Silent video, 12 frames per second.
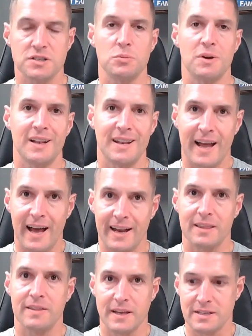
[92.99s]
doing a lot of
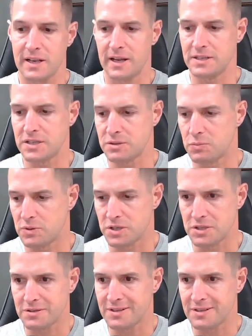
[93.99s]
things that I just were just